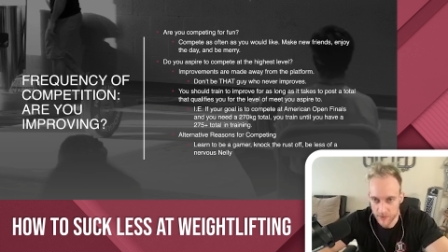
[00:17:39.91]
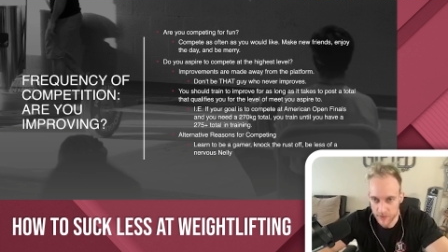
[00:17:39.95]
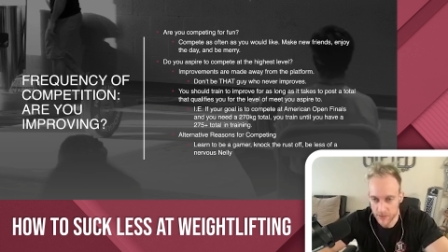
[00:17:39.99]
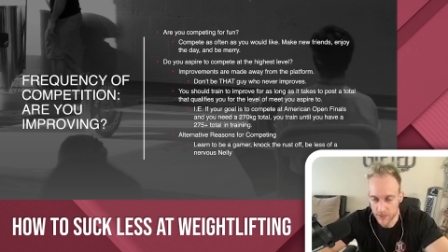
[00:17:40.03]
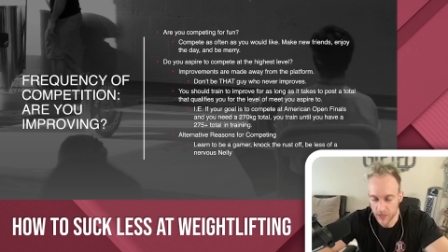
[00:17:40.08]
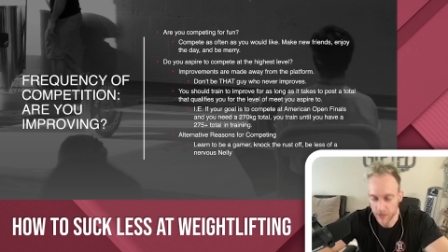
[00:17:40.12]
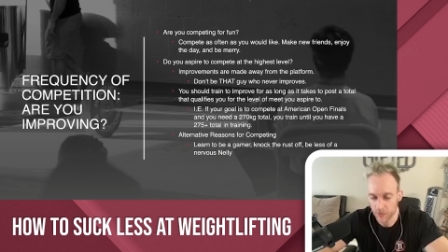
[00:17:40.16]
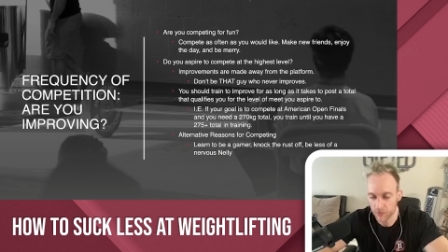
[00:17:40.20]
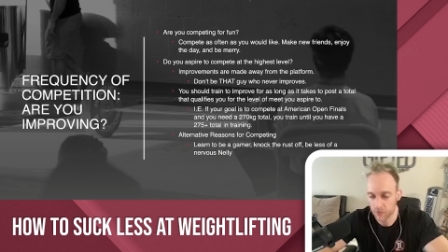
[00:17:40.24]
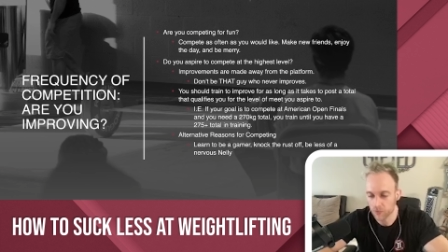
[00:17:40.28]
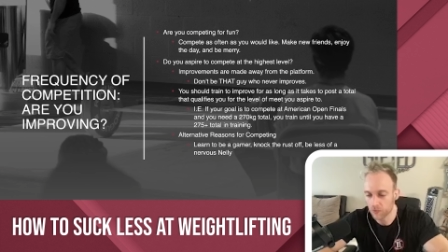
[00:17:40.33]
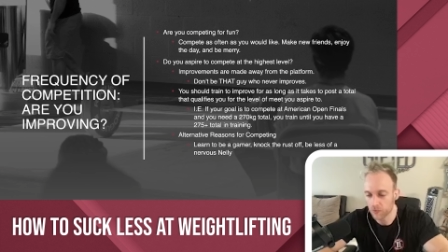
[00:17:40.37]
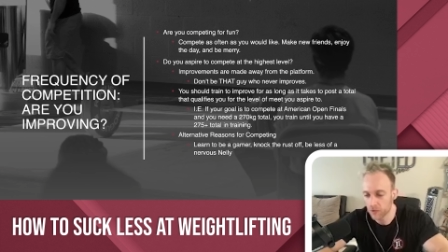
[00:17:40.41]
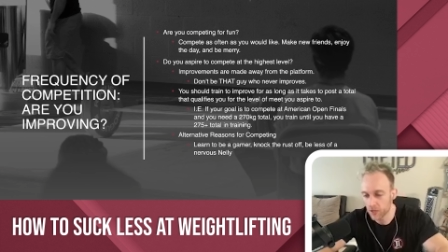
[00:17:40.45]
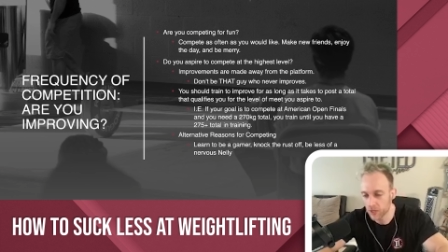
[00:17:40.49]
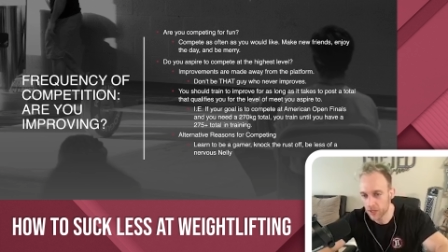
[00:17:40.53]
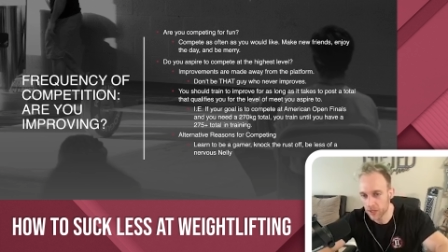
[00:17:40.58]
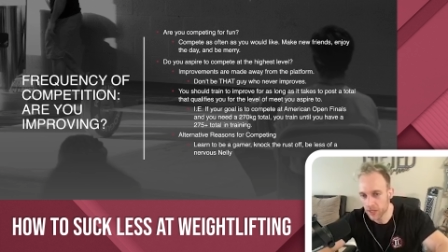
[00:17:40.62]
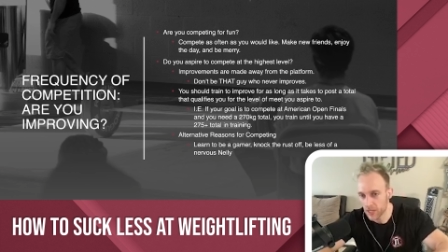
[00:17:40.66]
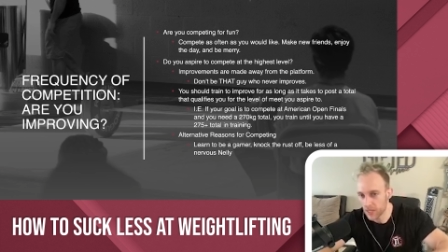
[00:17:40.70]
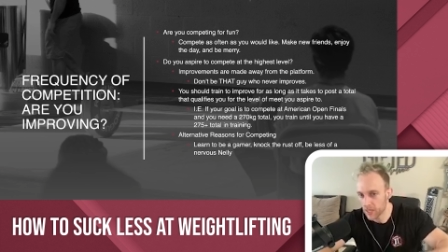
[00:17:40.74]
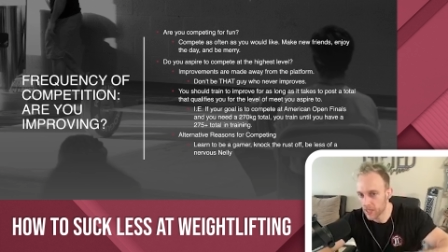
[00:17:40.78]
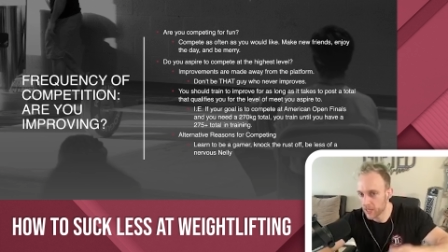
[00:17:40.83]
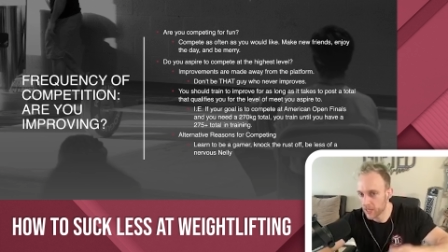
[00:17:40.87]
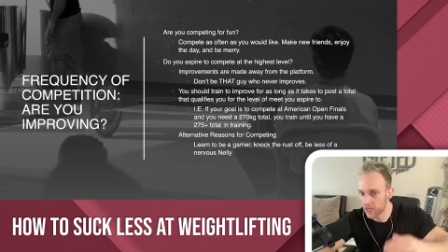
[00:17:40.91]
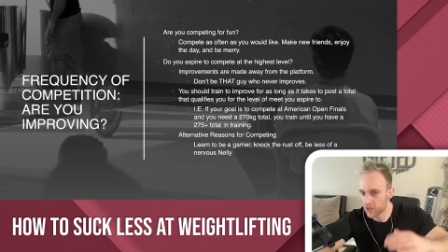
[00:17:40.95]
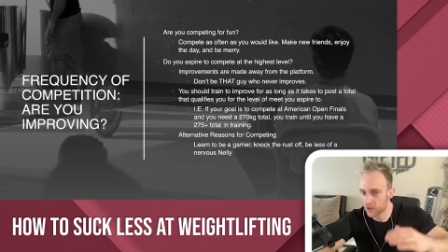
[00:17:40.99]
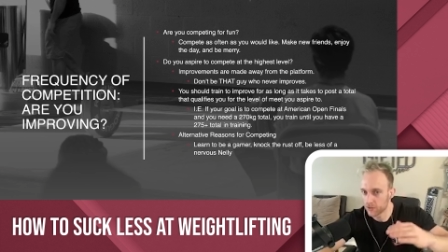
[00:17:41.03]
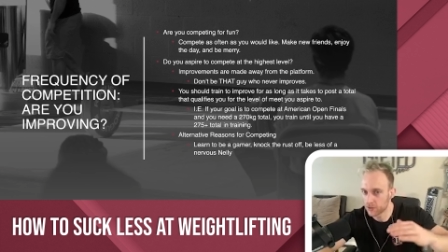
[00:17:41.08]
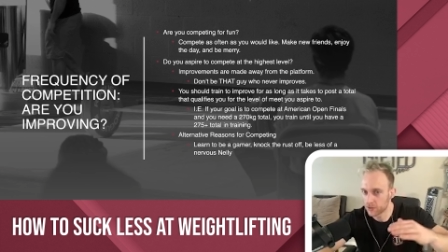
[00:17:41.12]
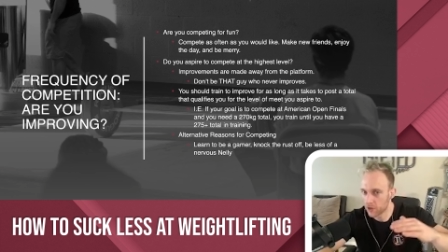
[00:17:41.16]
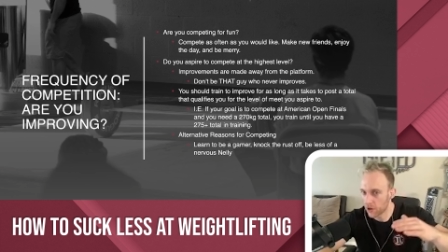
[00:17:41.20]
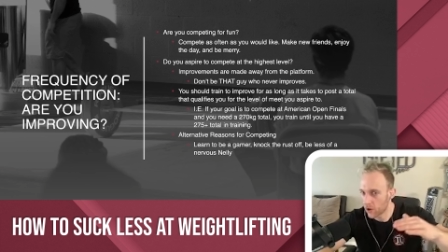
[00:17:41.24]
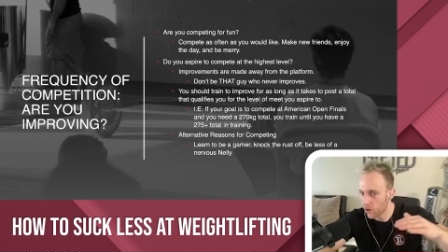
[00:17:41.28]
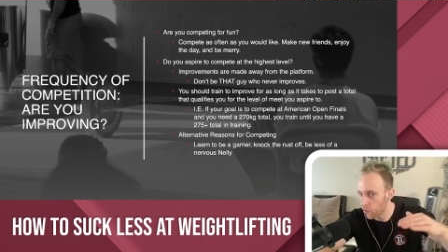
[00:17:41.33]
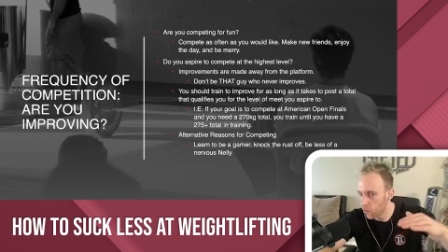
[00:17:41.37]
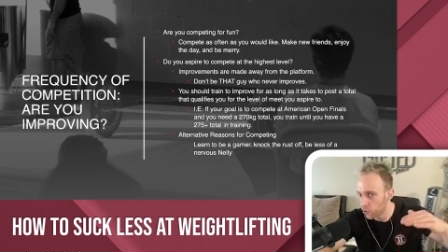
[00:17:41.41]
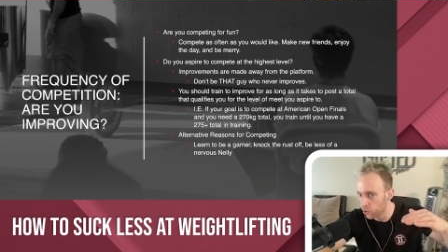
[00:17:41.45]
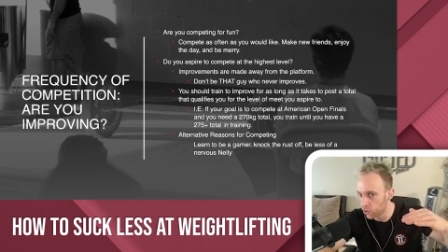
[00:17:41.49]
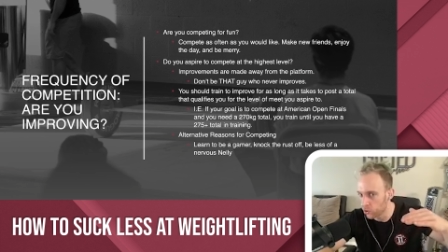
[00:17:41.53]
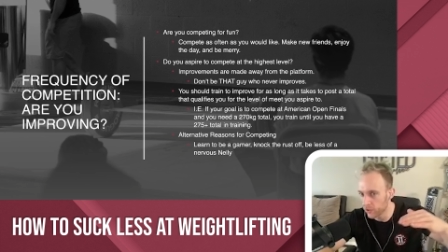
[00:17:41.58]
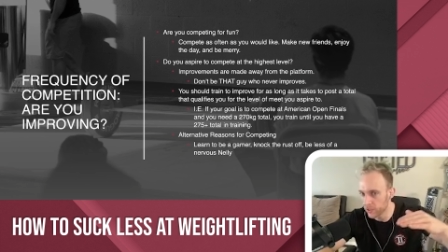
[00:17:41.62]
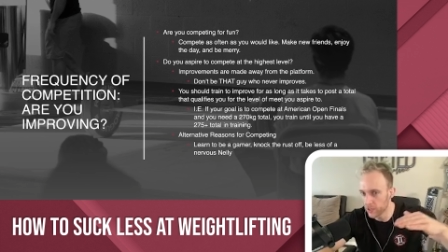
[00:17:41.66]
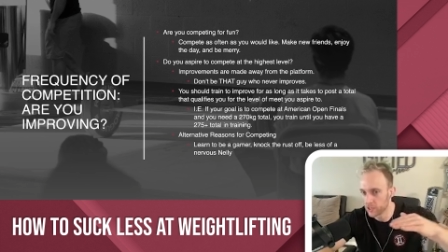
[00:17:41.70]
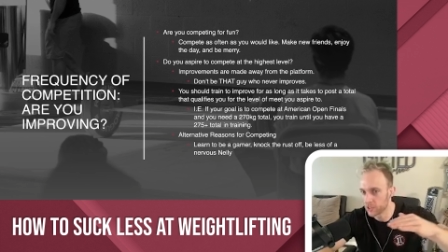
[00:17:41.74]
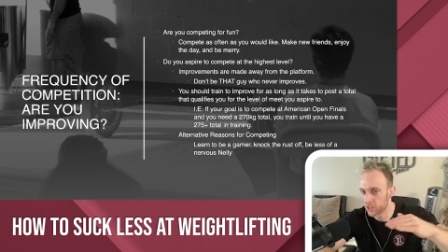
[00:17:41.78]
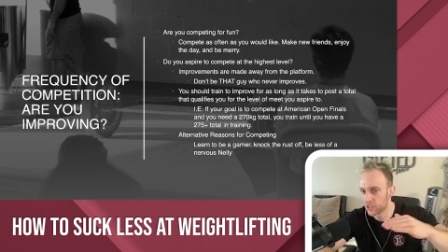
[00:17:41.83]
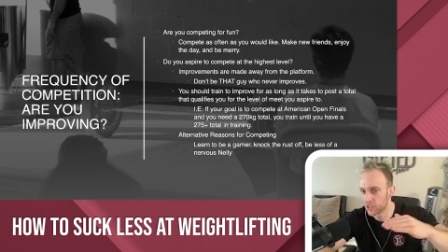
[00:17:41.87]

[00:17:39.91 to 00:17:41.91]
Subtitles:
It's really your total is